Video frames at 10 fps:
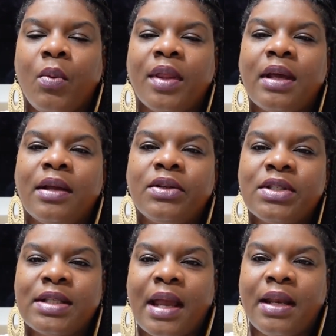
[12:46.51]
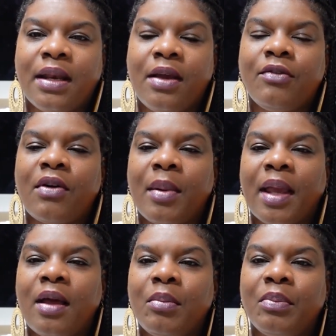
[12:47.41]
with understanding it from
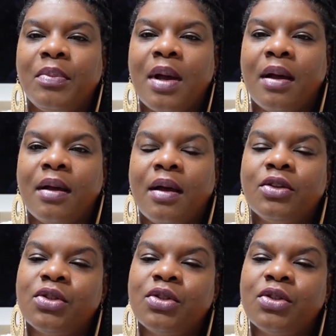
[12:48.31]
a